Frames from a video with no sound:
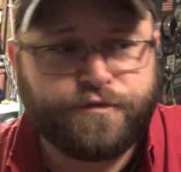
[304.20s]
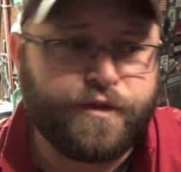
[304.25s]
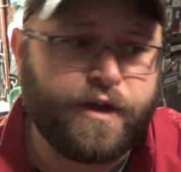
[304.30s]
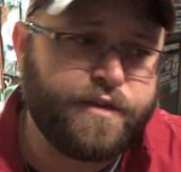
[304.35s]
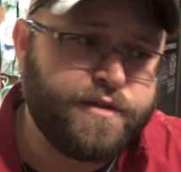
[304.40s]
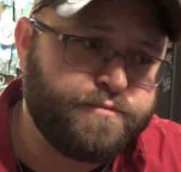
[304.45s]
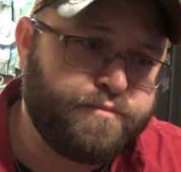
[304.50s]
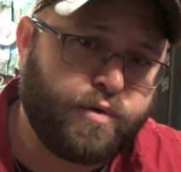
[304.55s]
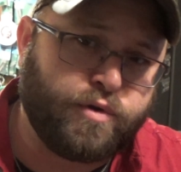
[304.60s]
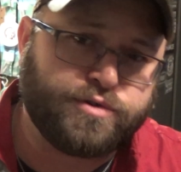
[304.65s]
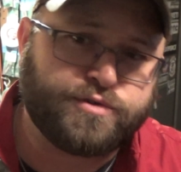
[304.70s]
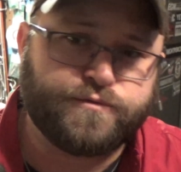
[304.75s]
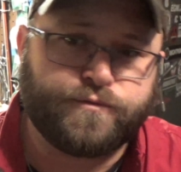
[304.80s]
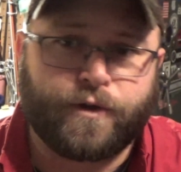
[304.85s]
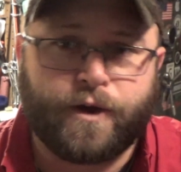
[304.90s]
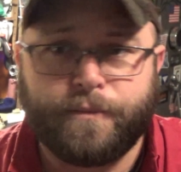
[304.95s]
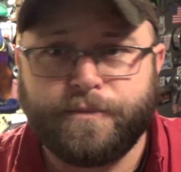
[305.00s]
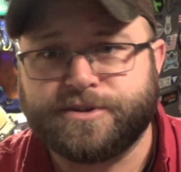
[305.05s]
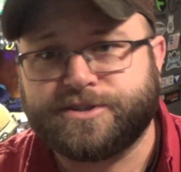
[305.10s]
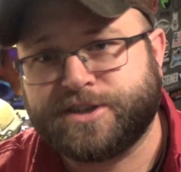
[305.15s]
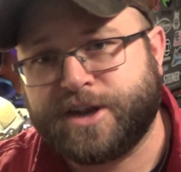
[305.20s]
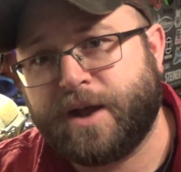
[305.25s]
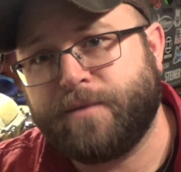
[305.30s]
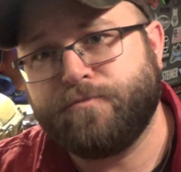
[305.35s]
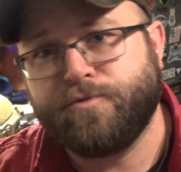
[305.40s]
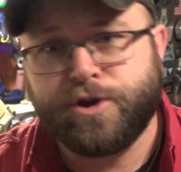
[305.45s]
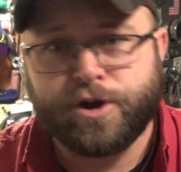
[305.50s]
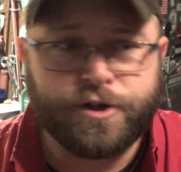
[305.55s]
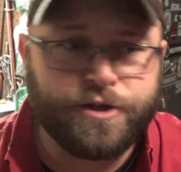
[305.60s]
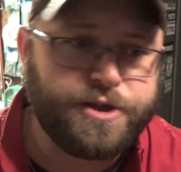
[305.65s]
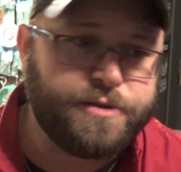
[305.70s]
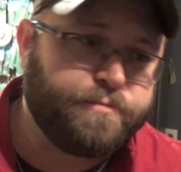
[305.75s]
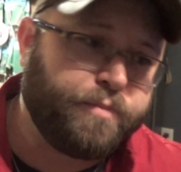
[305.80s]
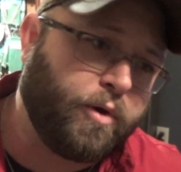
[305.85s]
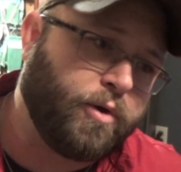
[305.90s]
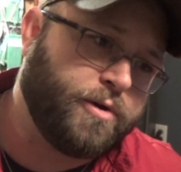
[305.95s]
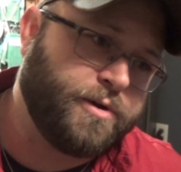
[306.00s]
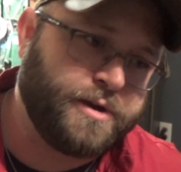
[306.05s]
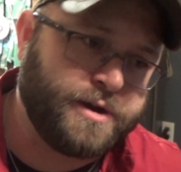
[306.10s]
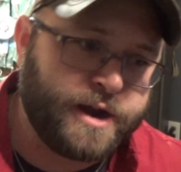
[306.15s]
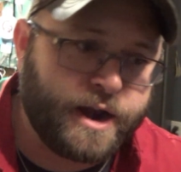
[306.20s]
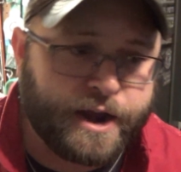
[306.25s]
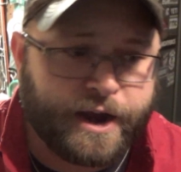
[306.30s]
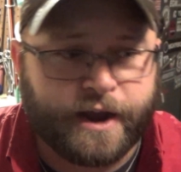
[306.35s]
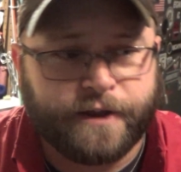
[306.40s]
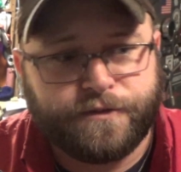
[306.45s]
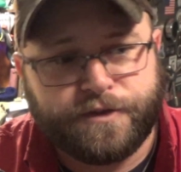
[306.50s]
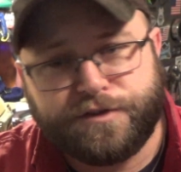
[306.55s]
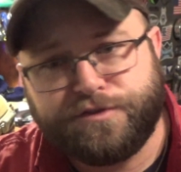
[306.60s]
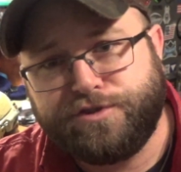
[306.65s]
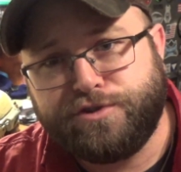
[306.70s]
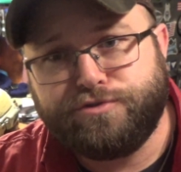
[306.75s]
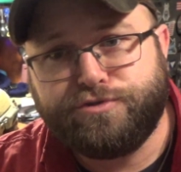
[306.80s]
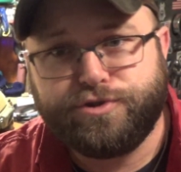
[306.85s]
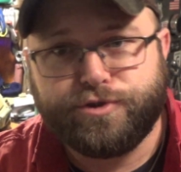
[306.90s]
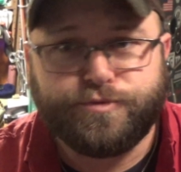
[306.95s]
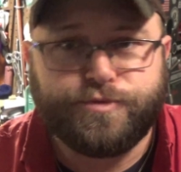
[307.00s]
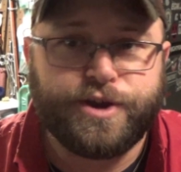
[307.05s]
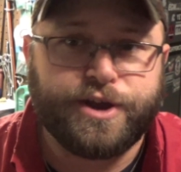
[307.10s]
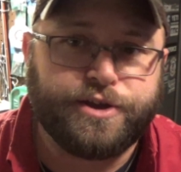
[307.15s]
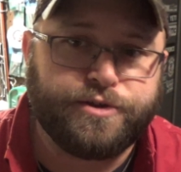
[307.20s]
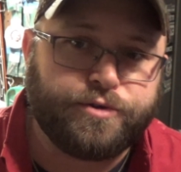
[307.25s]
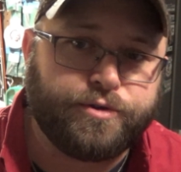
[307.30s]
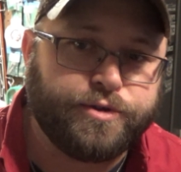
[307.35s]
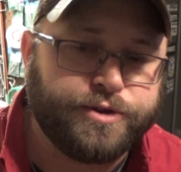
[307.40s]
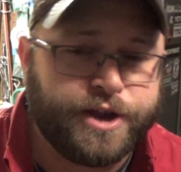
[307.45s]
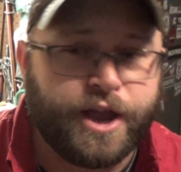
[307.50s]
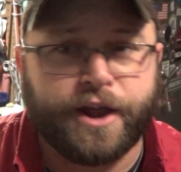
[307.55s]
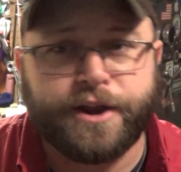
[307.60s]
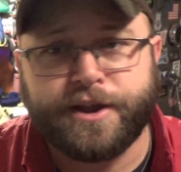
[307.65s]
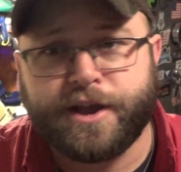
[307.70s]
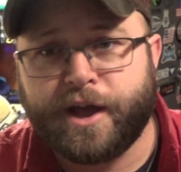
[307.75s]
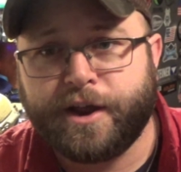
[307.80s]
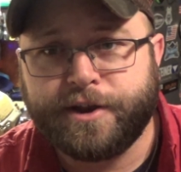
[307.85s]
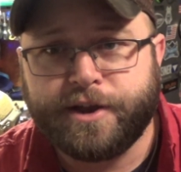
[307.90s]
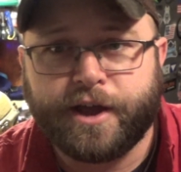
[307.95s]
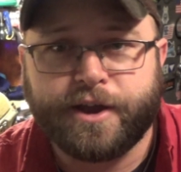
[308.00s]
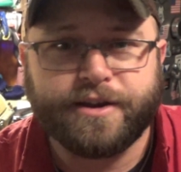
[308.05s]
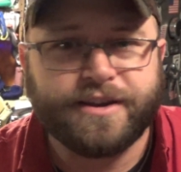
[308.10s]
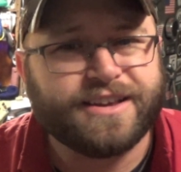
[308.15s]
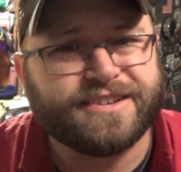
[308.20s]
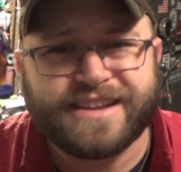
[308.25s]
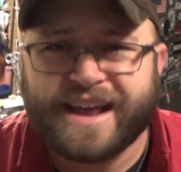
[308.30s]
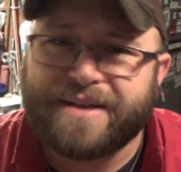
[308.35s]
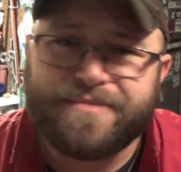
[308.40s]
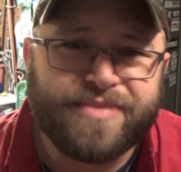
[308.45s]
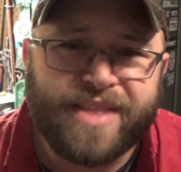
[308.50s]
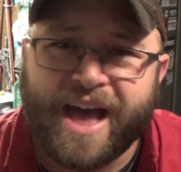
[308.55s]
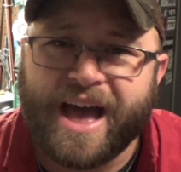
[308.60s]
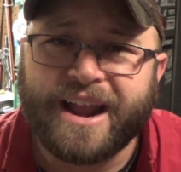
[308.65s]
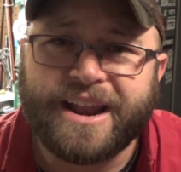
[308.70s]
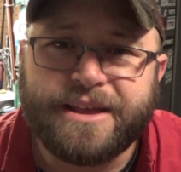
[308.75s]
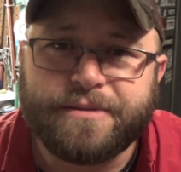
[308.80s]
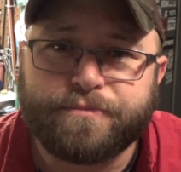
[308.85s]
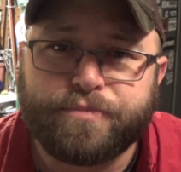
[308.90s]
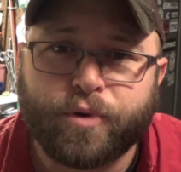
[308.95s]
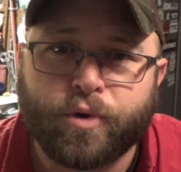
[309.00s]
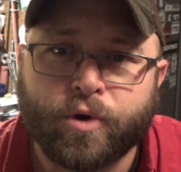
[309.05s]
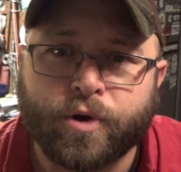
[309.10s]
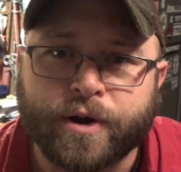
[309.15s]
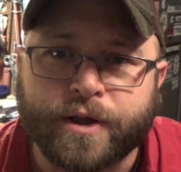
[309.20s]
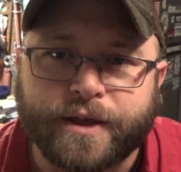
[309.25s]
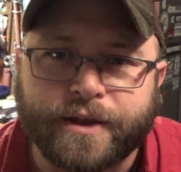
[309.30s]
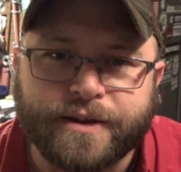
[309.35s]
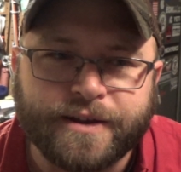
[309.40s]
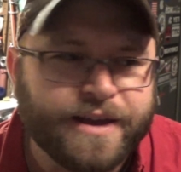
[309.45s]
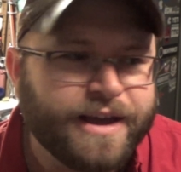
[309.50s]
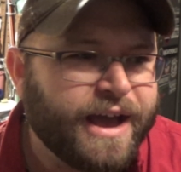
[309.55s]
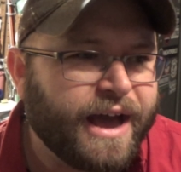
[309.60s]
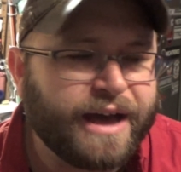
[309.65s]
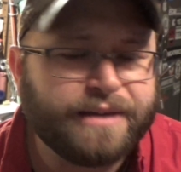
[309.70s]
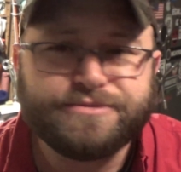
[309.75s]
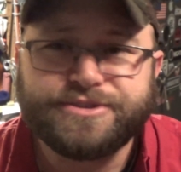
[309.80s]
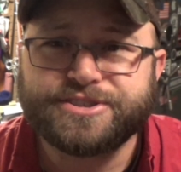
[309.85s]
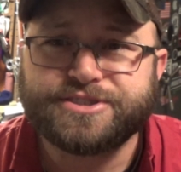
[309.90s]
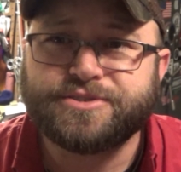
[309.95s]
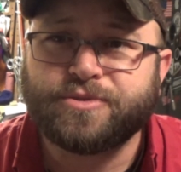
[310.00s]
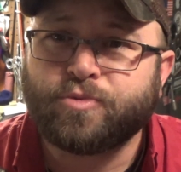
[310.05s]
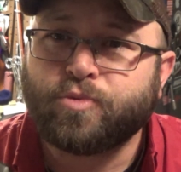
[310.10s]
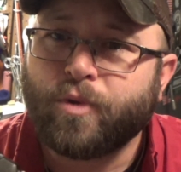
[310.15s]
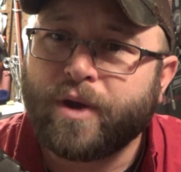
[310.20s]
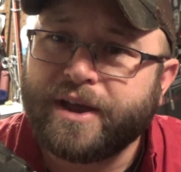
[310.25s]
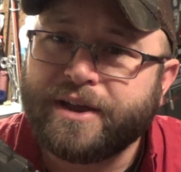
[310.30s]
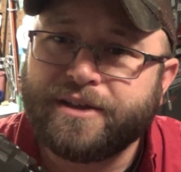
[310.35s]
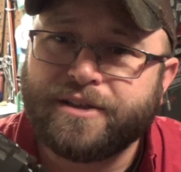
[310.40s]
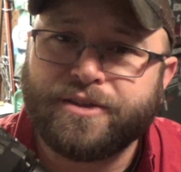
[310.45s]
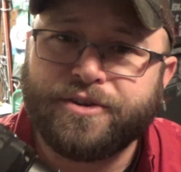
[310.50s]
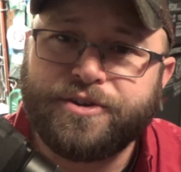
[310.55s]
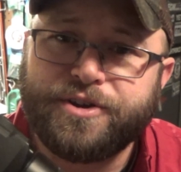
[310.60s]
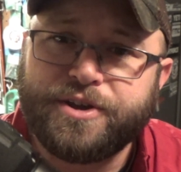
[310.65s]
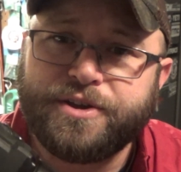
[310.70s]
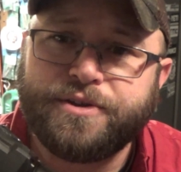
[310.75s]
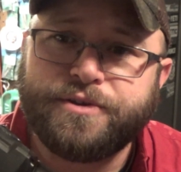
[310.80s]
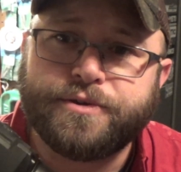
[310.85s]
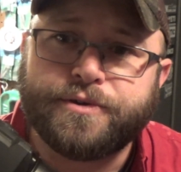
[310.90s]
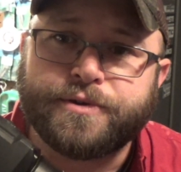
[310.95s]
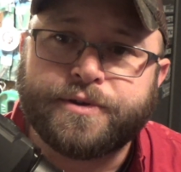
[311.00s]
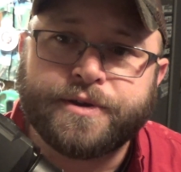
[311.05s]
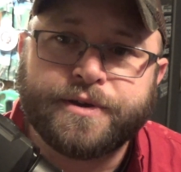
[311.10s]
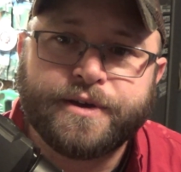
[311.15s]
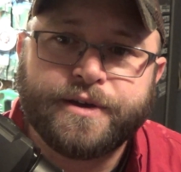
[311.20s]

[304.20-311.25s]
Valley Boars and Varmits, and I'm really important, and I got this YouTube channel, and yada, yada, yada. Because I'm not important. I'm just a regular dude.